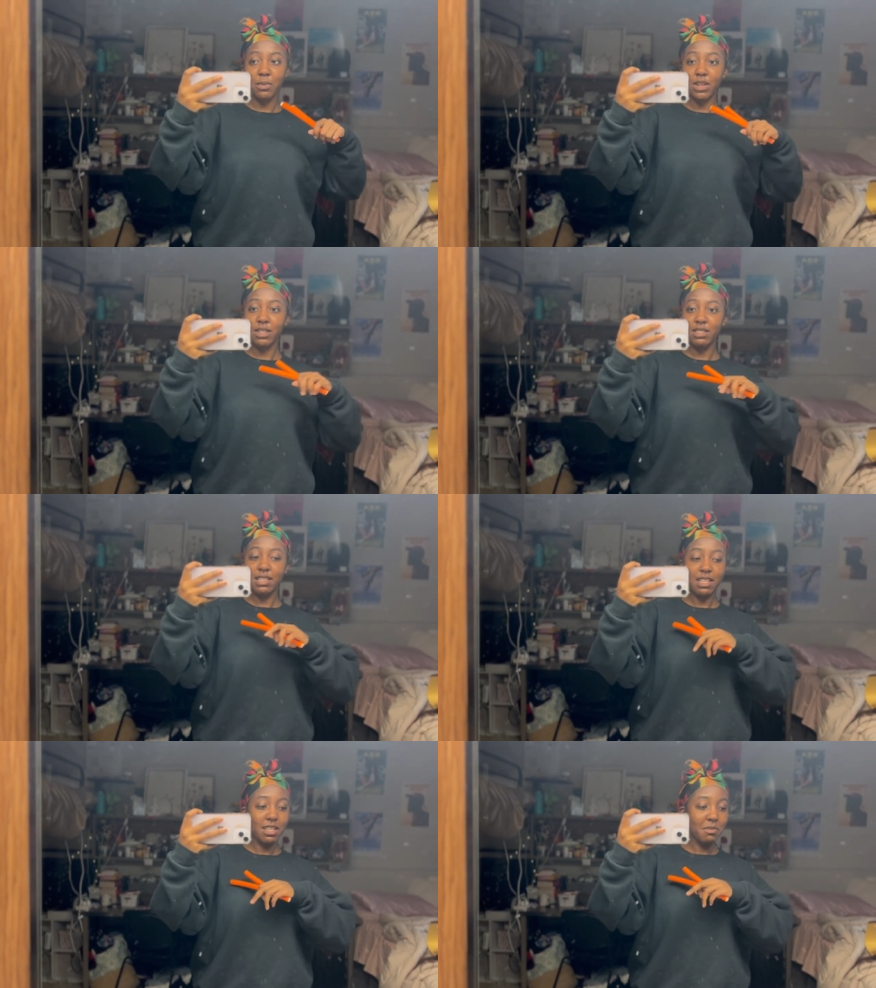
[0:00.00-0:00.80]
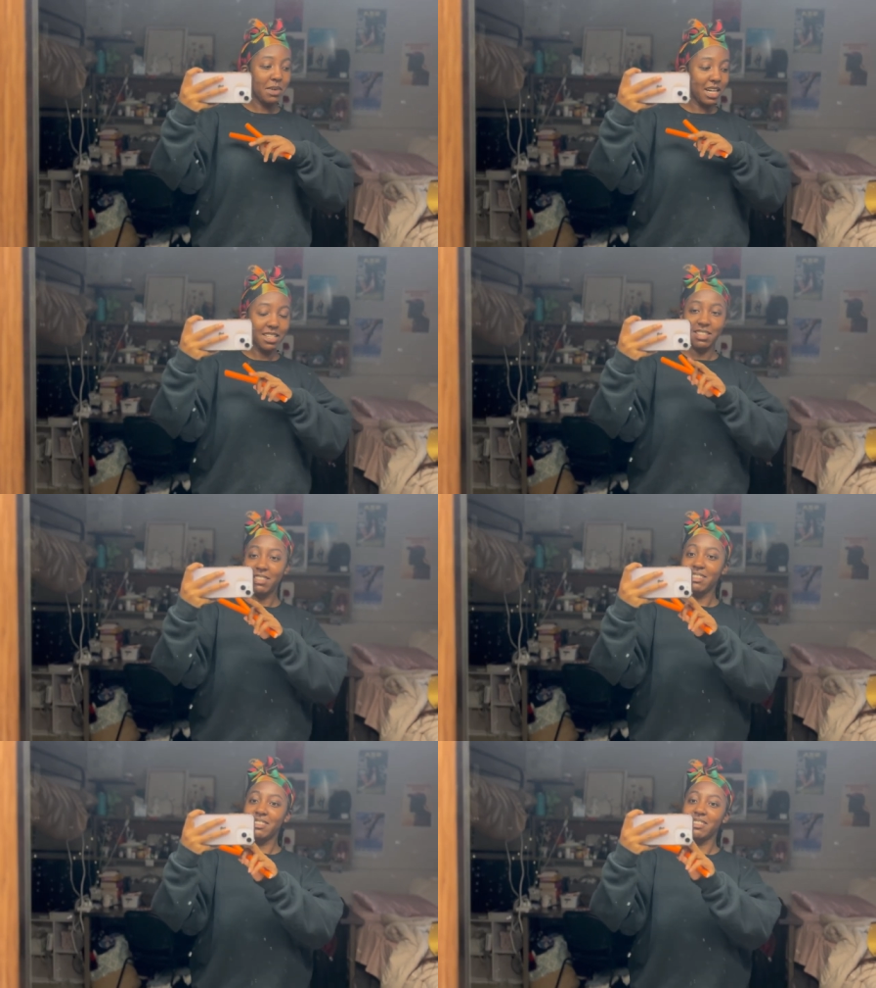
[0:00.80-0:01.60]
We're T
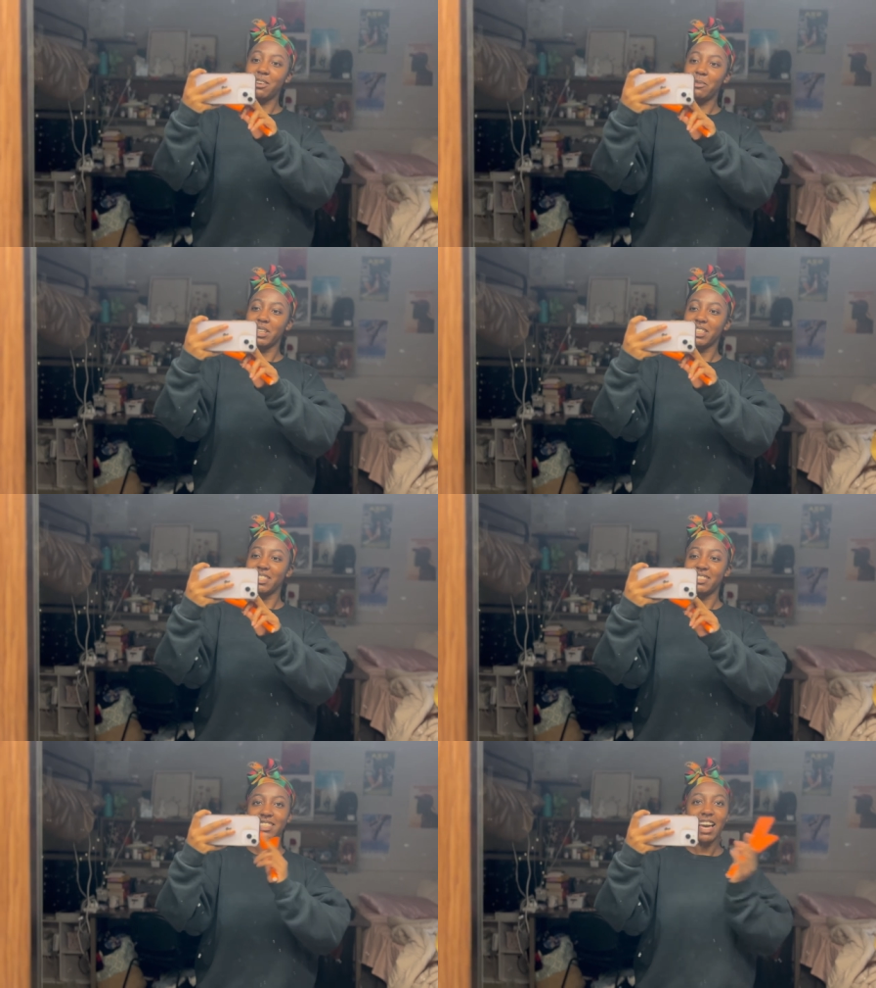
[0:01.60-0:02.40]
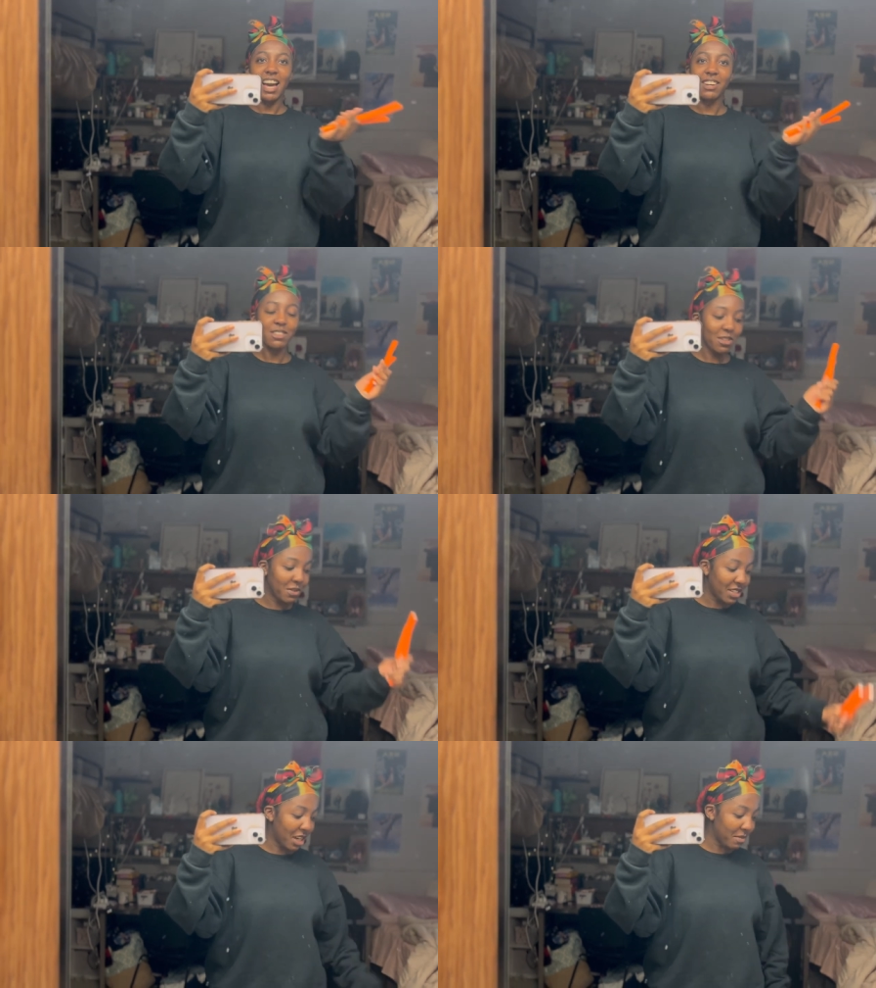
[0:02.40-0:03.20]
minus, oh my goodness, I don't know
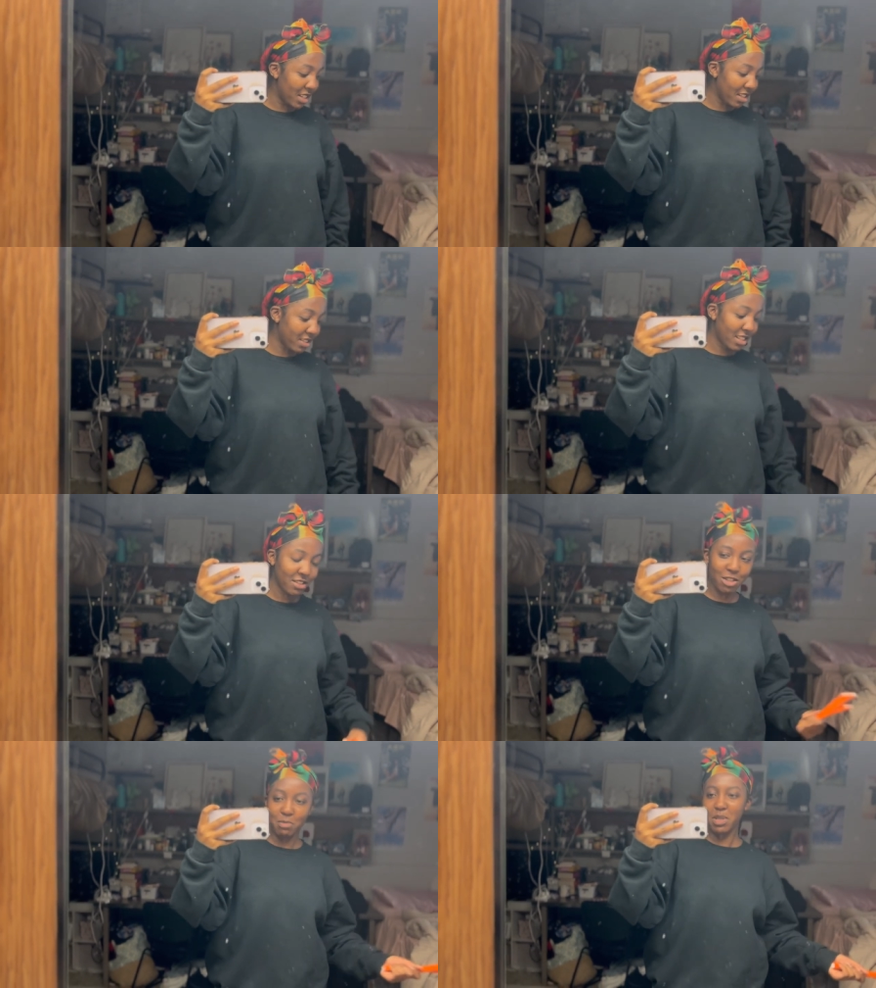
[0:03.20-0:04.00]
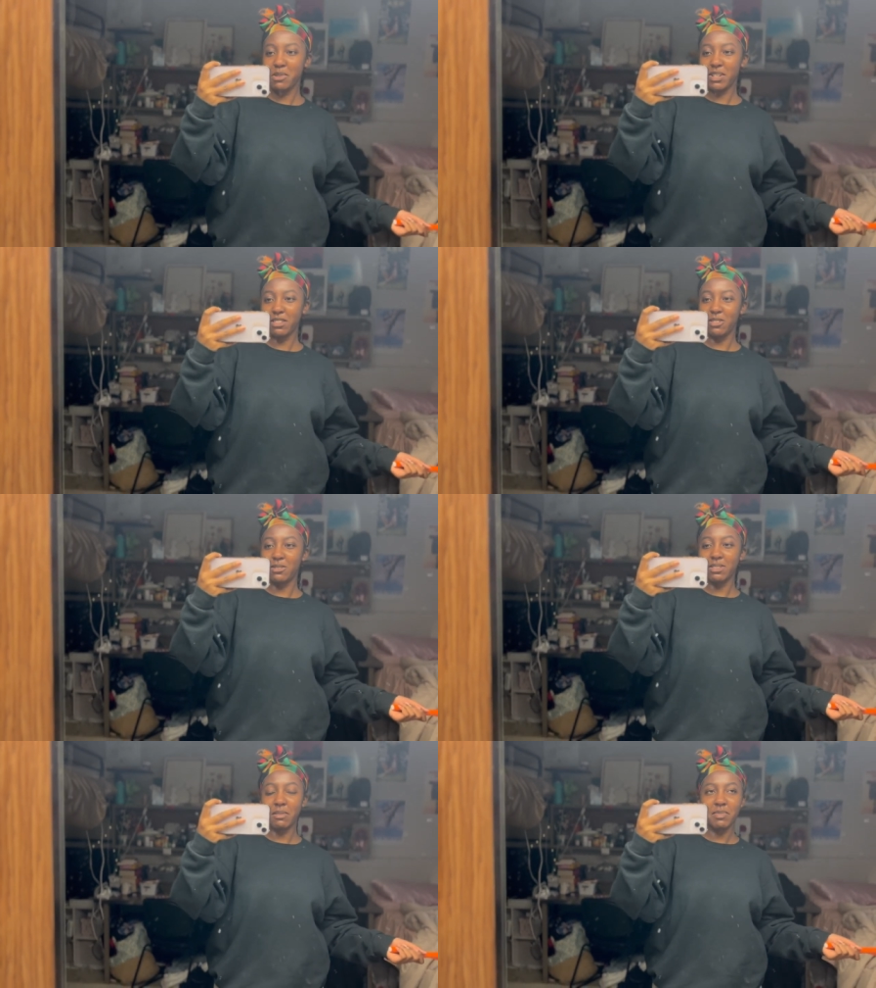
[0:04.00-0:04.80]
what time it is. It should be around
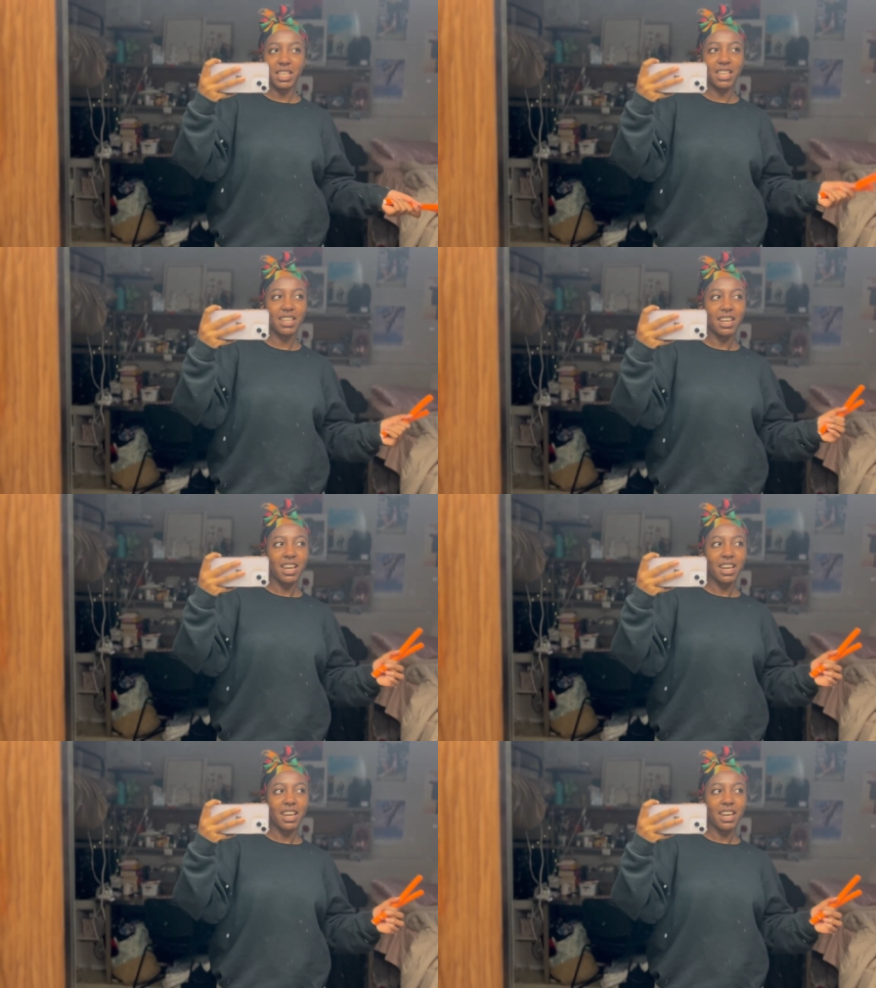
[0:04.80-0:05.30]
two something.